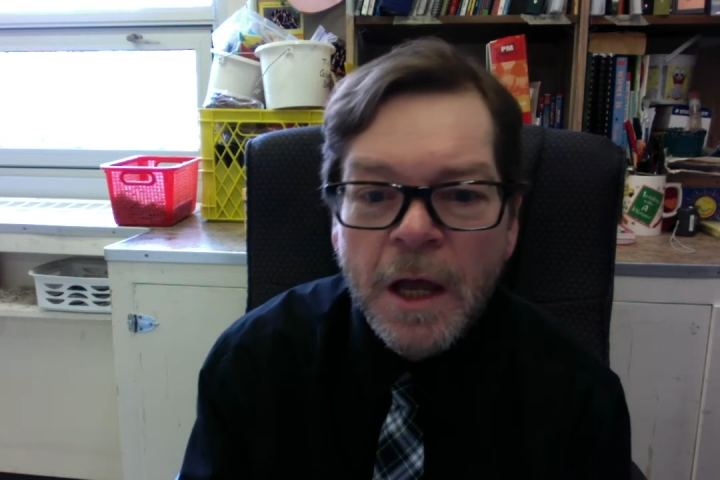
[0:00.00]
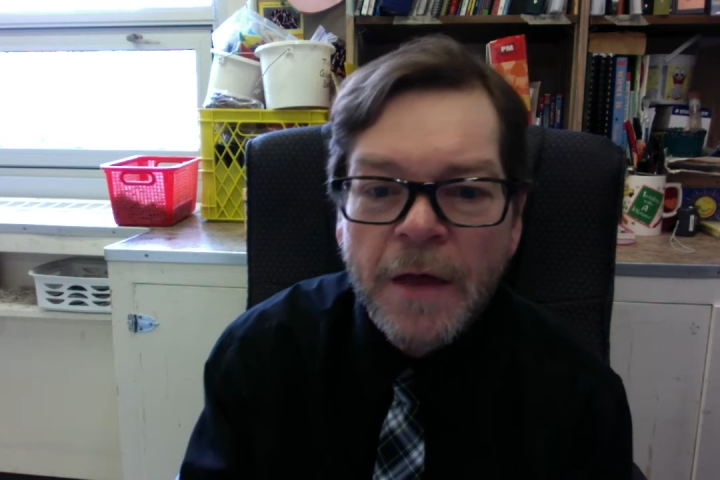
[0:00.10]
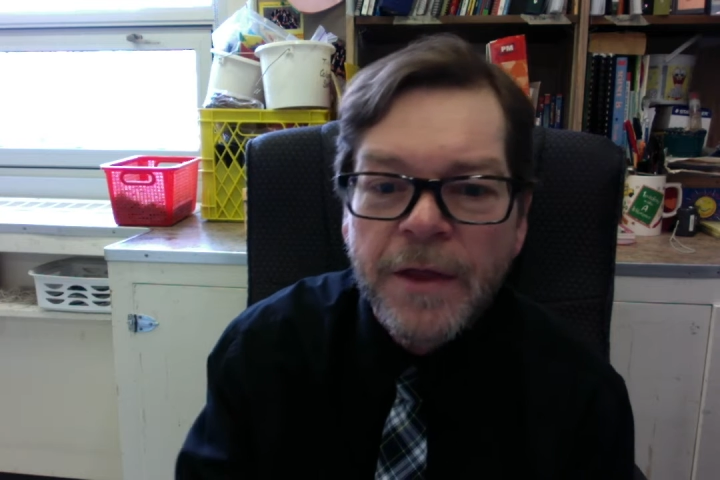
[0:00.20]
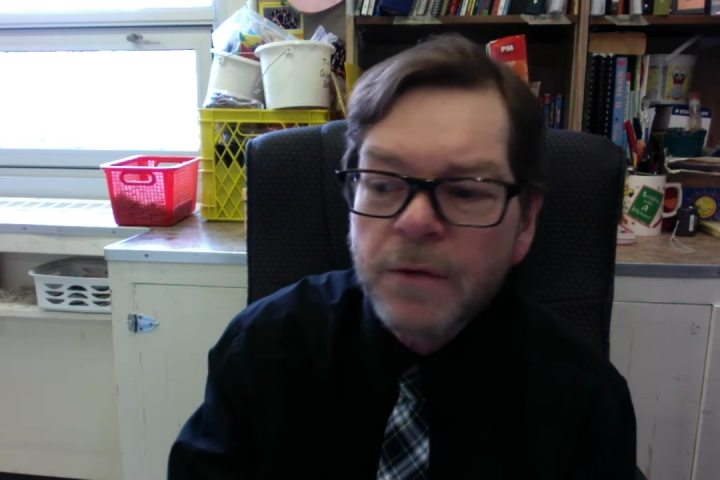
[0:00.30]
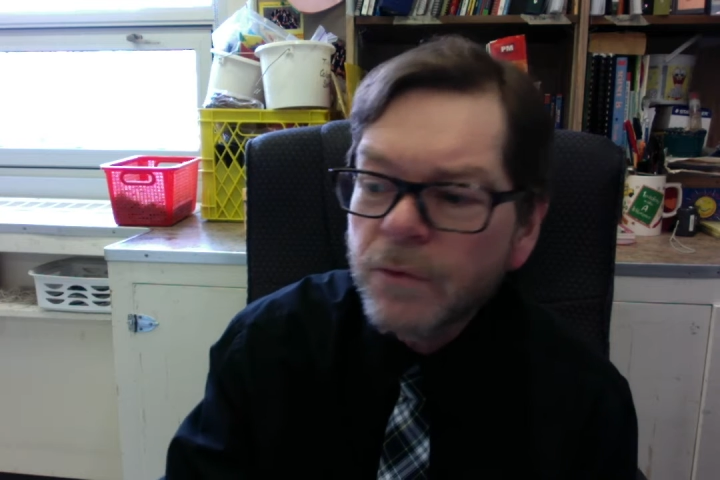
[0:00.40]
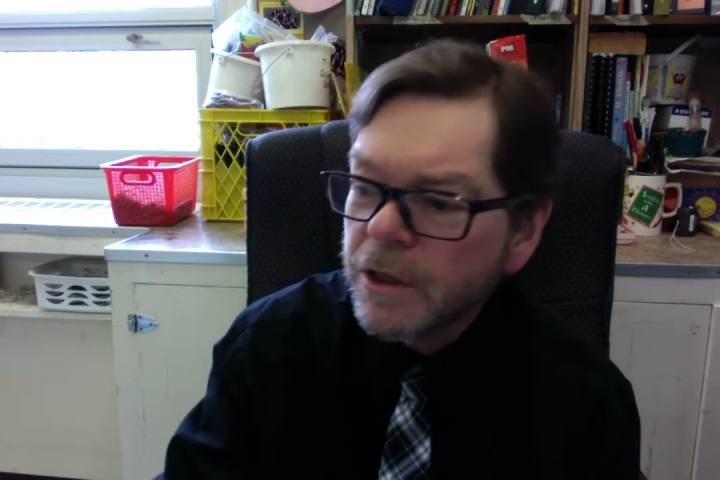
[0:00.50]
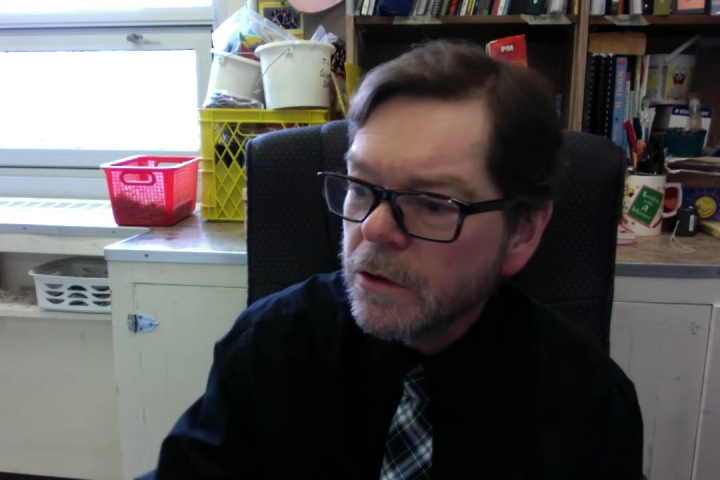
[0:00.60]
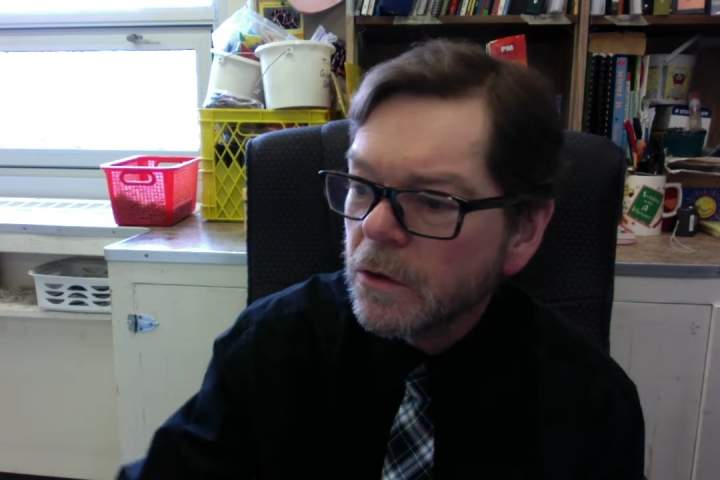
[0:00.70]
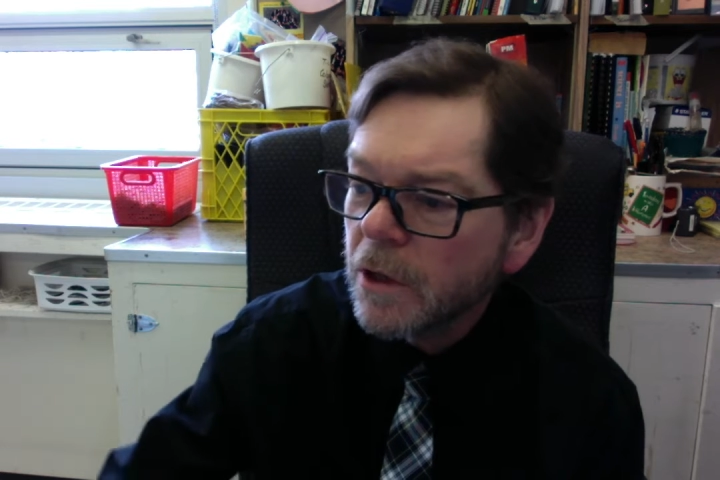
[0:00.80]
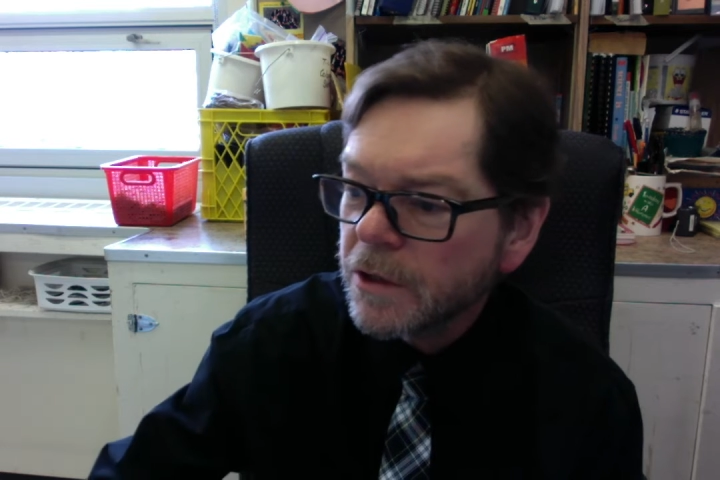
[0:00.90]
And then when you
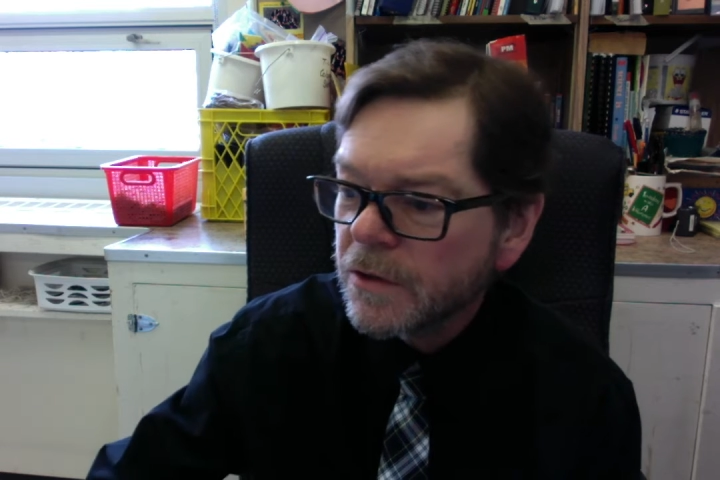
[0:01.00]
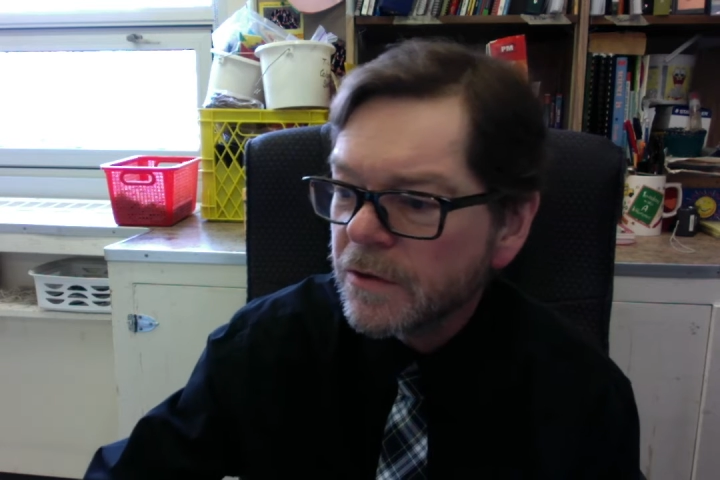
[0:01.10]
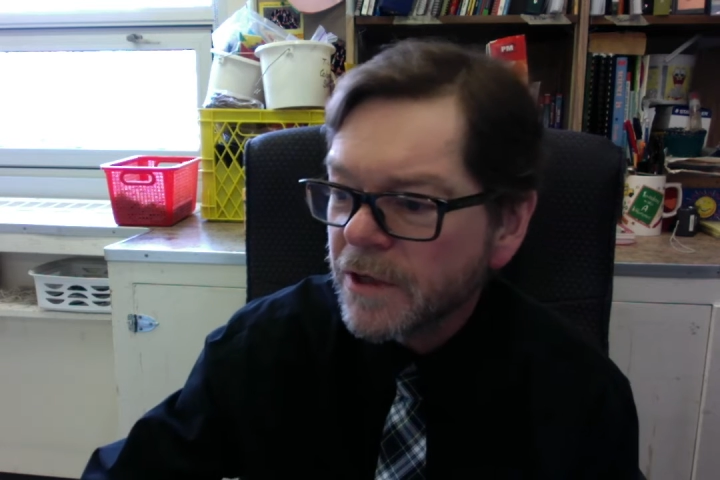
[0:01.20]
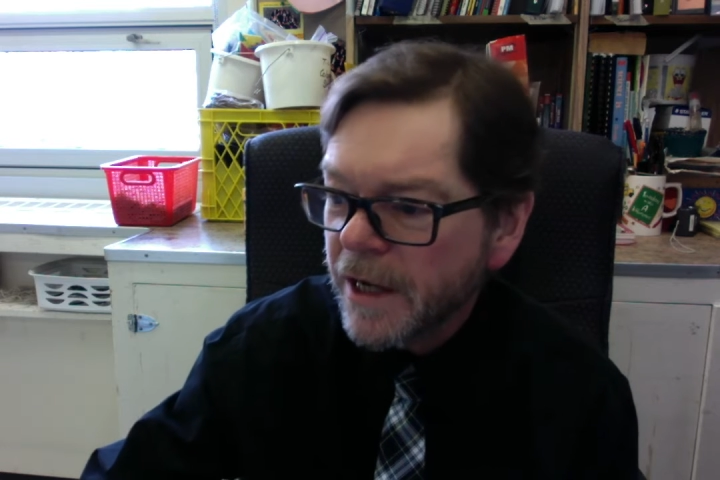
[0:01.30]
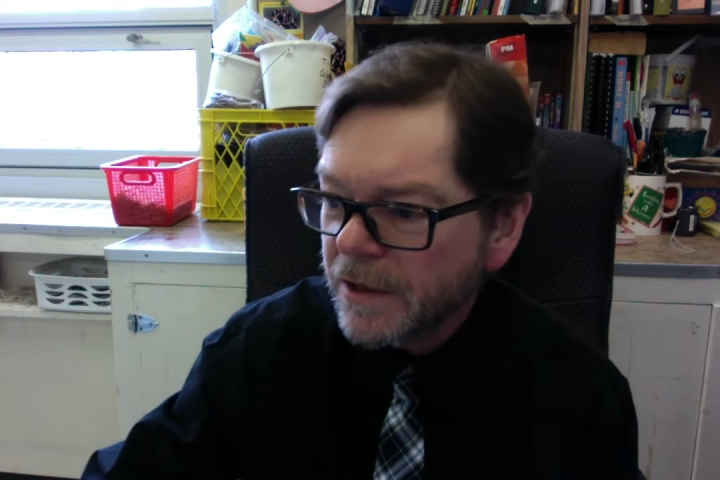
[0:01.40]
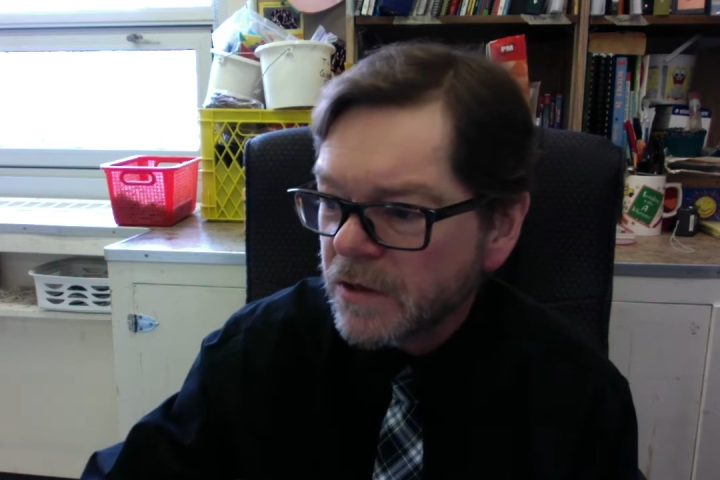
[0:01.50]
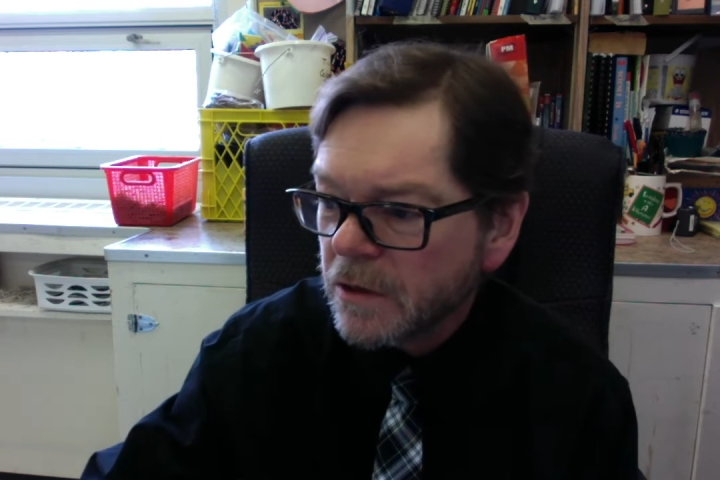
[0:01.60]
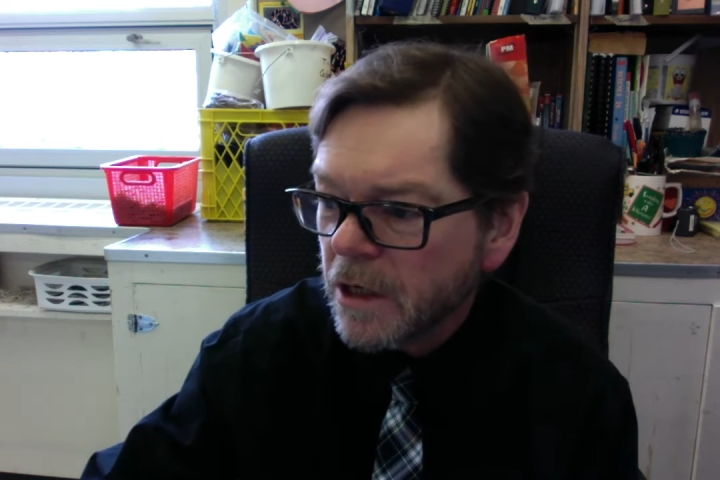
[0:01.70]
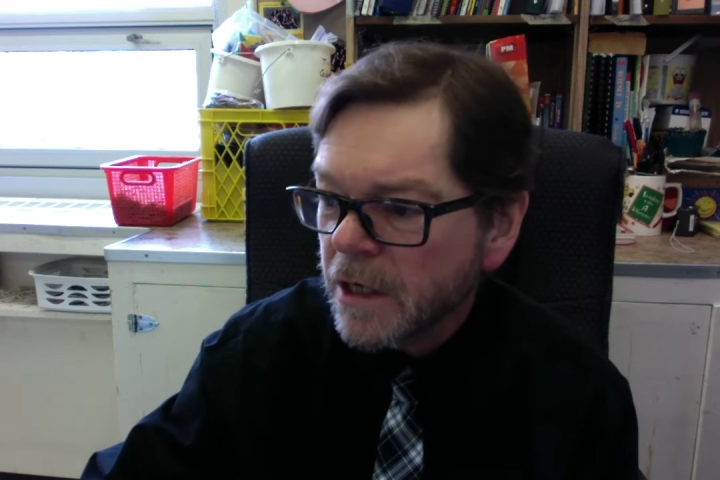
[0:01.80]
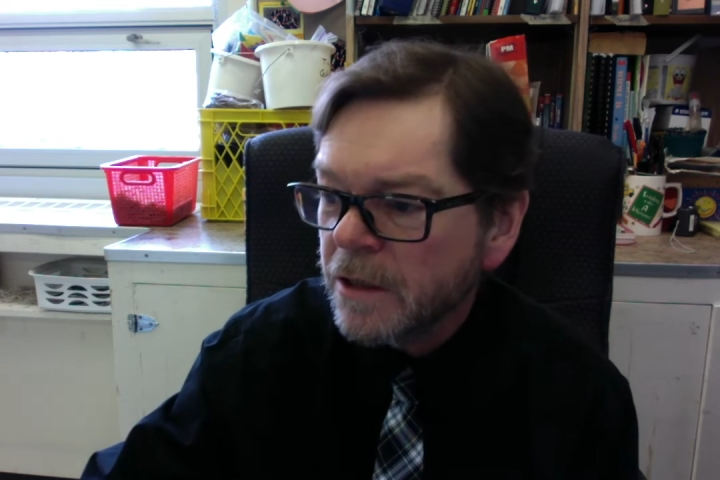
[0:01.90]
go on to the next
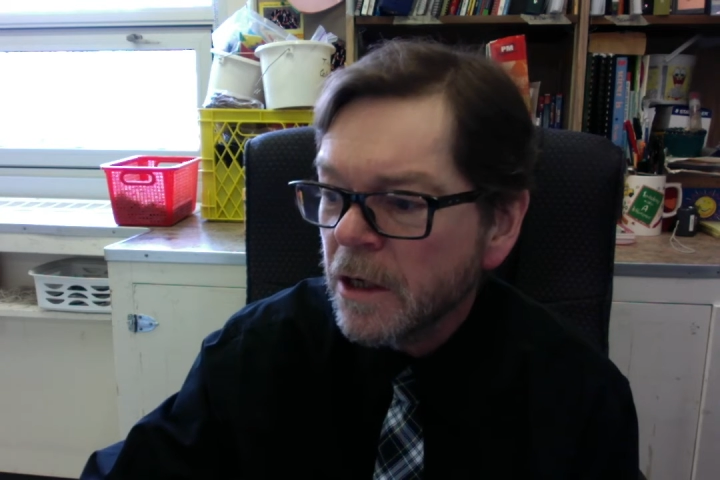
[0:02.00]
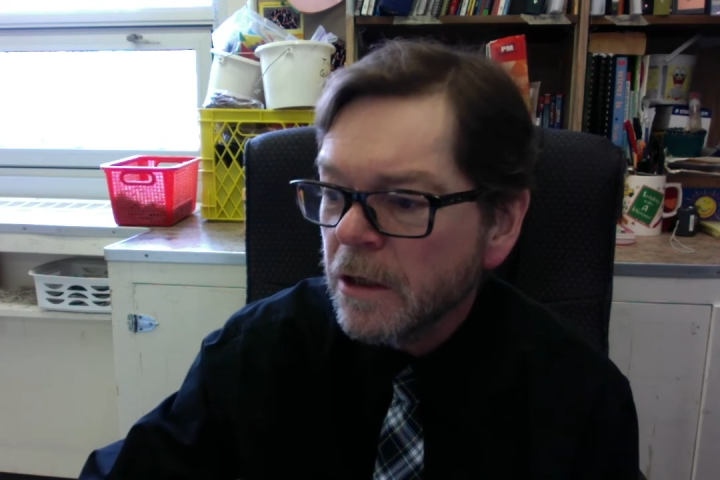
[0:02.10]
slide,